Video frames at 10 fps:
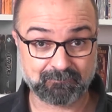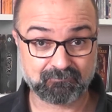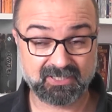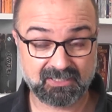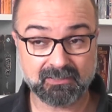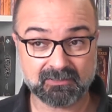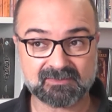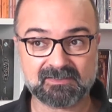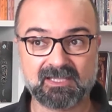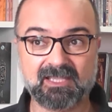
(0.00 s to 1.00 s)
because
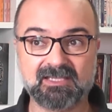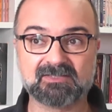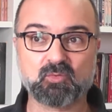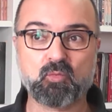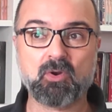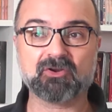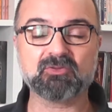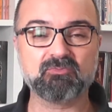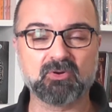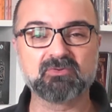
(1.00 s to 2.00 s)
is one of the
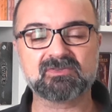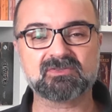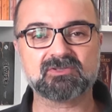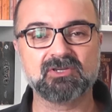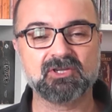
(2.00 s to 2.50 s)
most,